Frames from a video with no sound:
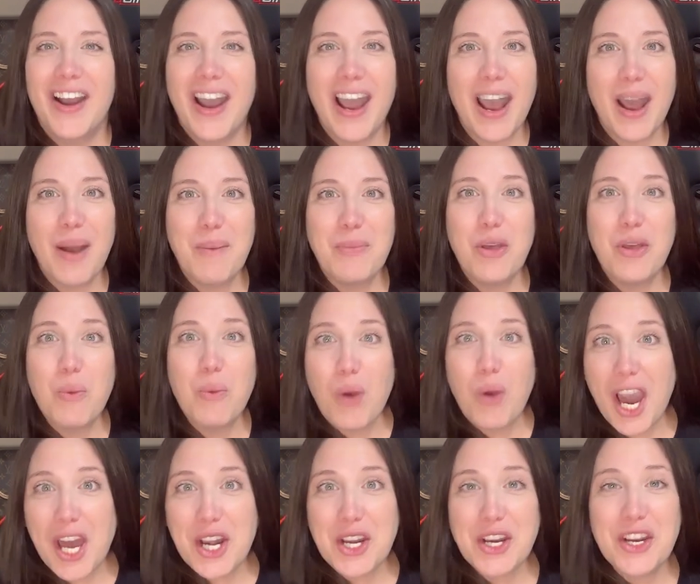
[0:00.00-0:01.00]
the
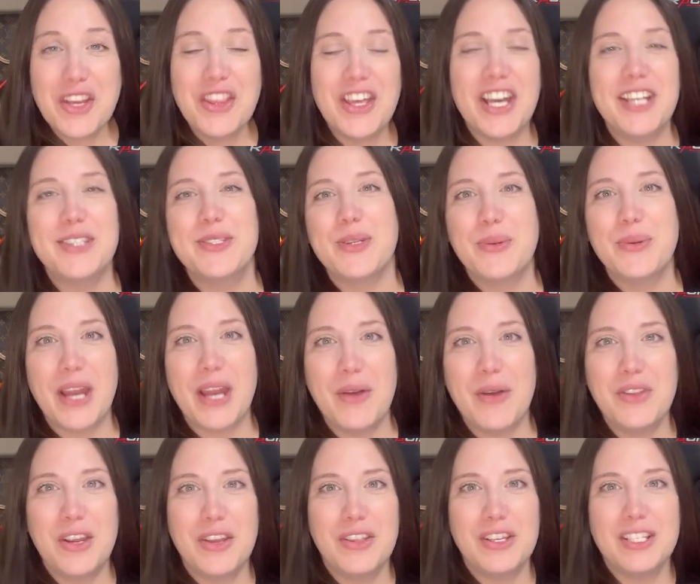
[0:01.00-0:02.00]
water that's
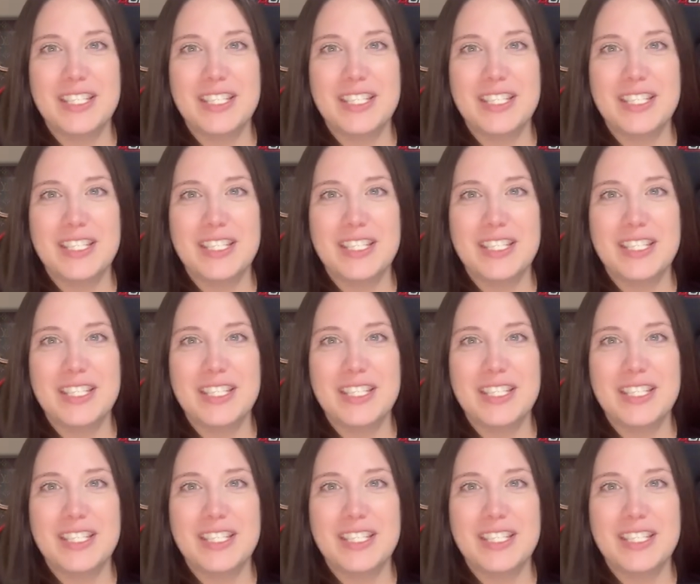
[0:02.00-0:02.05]
around there.